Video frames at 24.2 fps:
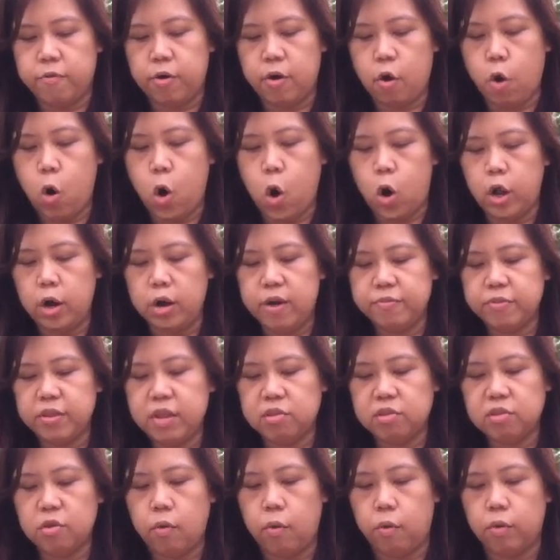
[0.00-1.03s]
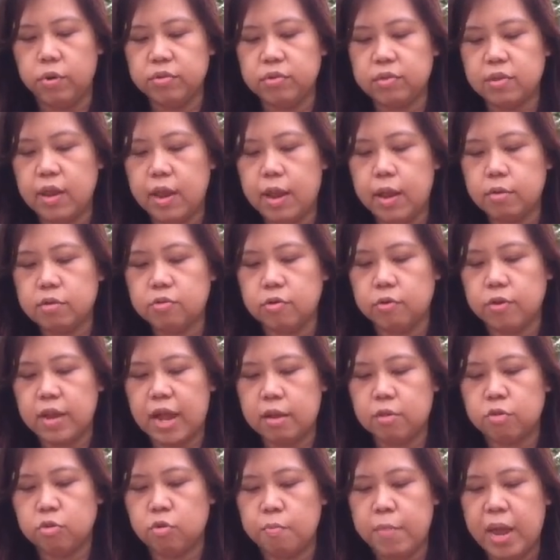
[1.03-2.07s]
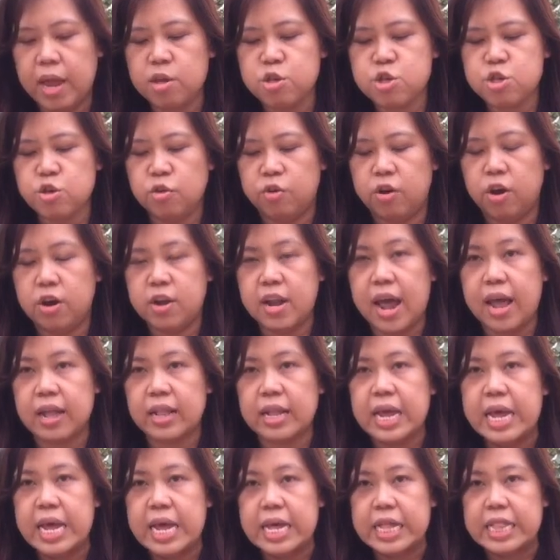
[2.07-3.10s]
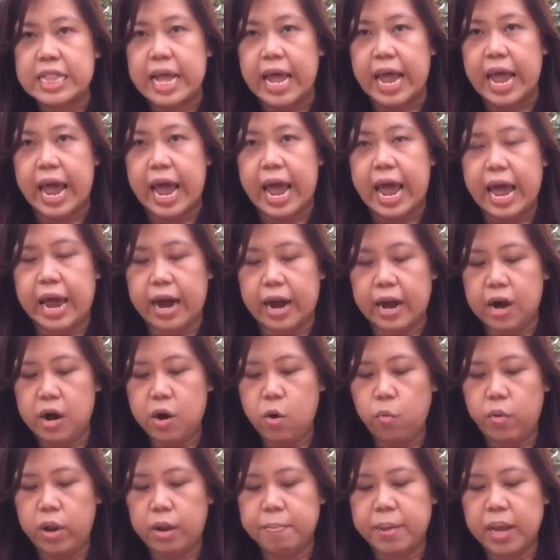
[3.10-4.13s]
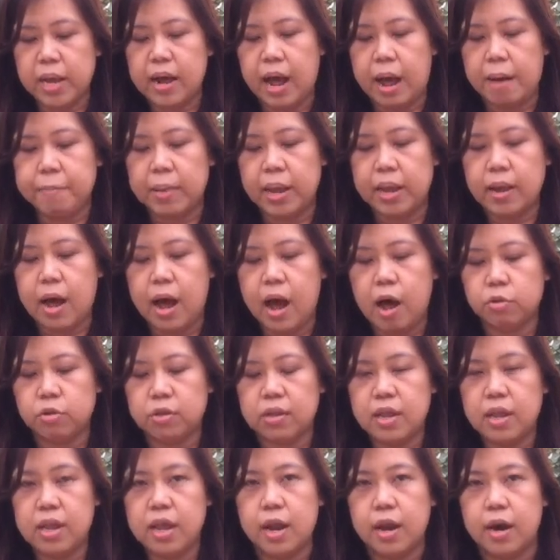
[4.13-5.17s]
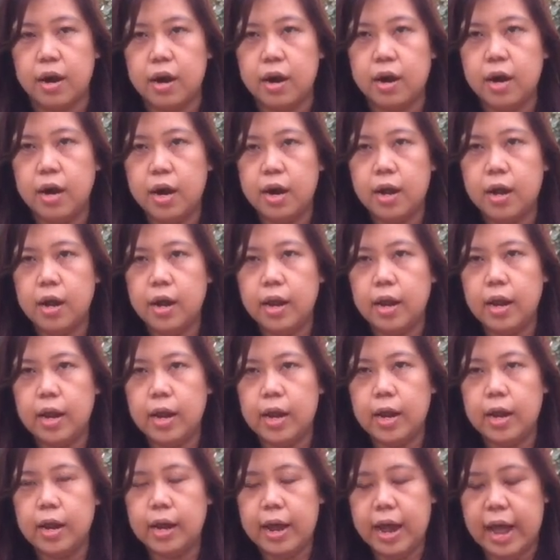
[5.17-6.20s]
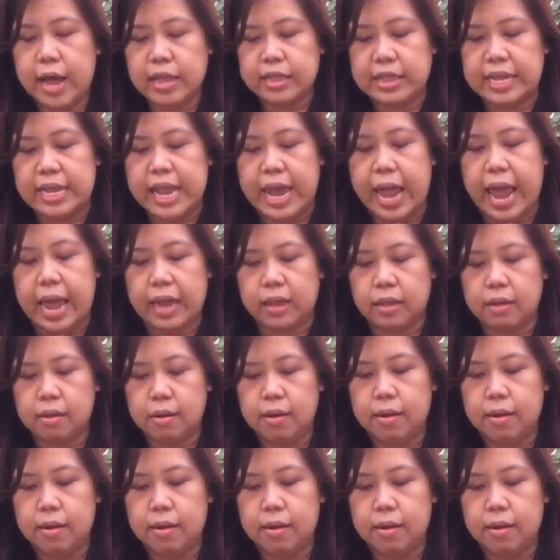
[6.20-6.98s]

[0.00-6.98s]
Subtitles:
all of these holes so that to make sure that the air will be coming out here at the end,